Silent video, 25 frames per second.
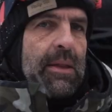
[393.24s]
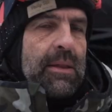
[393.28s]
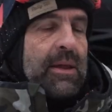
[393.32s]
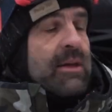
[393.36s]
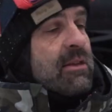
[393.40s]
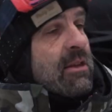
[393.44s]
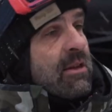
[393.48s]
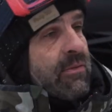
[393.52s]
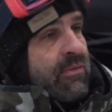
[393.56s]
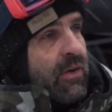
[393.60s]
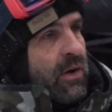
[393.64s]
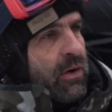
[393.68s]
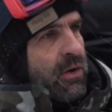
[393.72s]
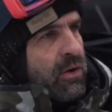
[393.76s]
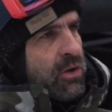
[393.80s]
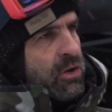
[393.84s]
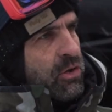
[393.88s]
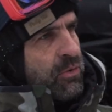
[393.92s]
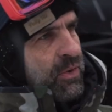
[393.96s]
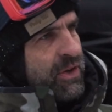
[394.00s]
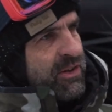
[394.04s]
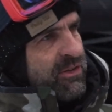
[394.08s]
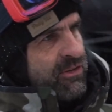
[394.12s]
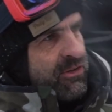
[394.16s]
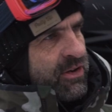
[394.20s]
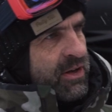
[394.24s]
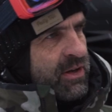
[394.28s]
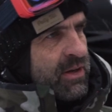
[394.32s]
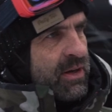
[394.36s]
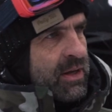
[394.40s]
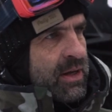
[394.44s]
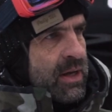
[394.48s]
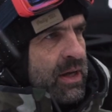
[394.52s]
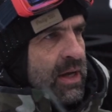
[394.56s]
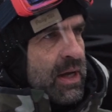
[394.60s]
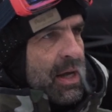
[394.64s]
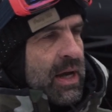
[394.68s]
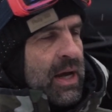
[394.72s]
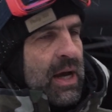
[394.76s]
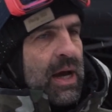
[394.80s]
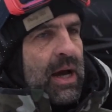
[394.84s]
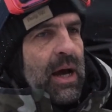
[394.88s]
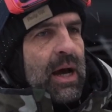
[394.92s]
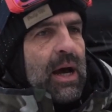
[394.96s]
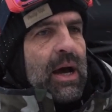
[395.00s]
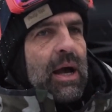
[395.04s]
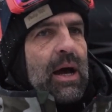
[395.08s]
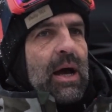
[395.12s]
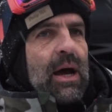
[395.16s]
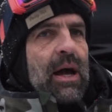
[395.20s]
That's a very good question.
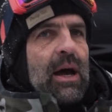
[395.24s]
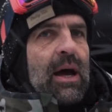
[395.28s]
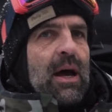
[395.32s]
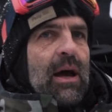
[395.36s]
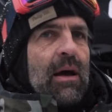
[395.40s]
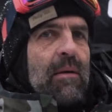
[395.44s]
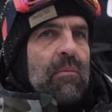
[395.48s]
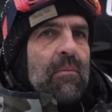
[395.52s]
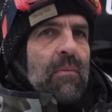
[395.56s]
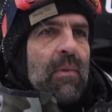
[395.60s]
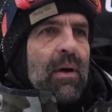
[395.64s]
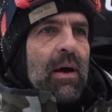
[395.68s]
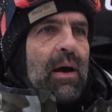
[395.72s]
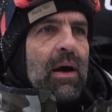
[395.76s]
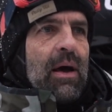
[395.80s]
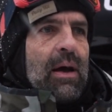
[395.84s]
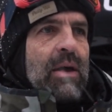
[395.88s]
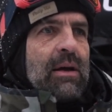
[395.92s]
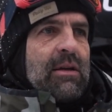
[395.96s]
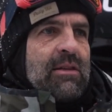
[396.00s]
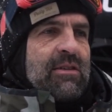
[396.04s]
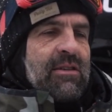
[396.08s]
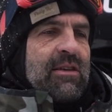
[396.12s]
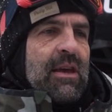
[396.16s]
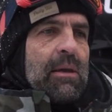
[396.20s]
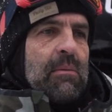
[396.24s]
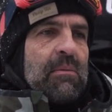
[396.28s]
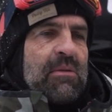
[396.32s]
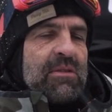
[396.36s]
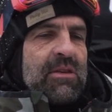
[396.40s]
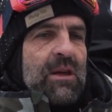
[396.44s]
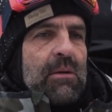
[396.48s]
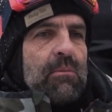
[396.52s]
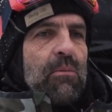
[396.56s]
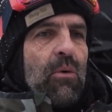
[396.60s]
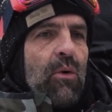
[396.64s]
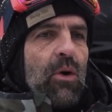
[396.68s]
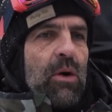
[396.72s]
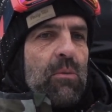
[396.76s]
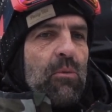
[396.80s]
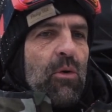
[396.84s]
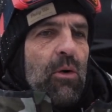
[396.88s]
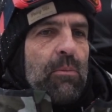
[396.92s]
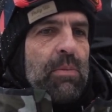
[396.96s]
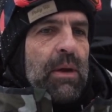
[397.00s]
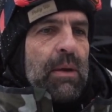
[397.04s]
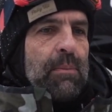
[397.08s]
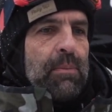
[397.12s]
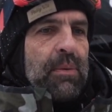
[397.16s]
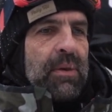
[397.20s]
It seems that more and
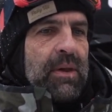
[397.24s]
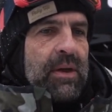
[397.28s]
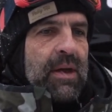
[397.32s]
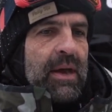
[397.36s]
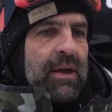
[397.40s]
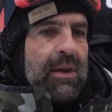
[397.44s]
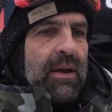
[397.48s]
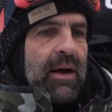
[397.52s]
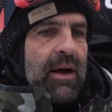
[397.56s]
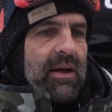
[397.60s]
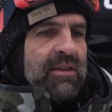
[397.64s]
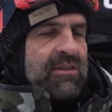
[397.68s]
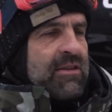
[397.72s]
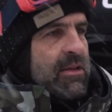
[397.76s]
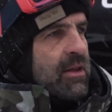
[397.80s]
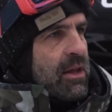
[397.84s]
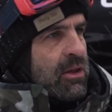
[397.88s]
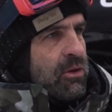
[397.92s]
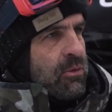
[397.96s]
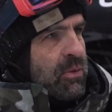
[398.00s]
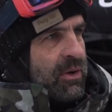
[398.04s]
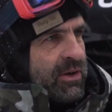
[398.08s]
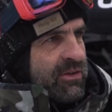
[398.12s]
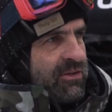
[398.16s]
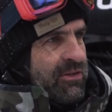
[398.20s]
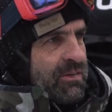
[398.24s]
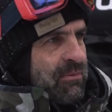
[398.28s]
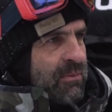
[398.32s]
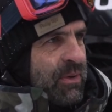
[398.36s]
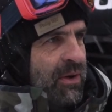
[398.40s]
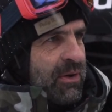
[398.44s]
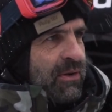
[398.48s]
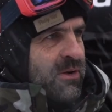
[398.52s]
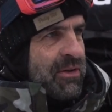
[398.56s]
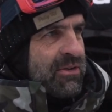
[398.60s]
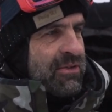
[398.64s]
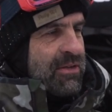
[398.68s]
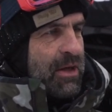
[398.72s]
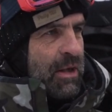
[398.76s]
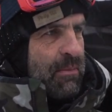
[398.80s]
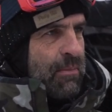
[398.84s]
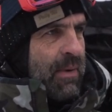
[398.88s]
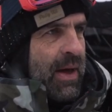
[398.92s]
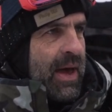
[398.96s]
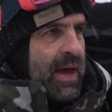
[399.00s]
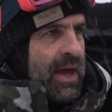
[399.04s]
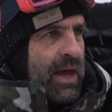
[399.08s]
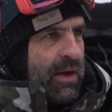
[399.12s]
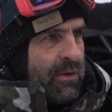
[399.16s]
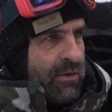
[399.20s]
more people can answer that question because they
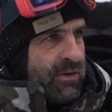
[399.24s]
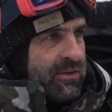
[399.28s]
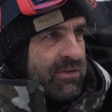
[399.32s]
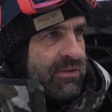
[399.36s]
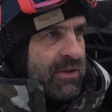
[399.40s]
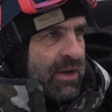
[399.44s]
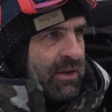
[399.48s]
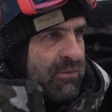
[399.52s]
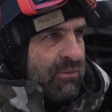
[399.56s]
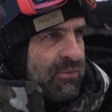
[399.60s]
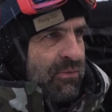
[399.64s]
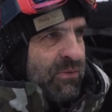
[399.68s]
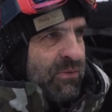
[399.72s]
buy our stuff.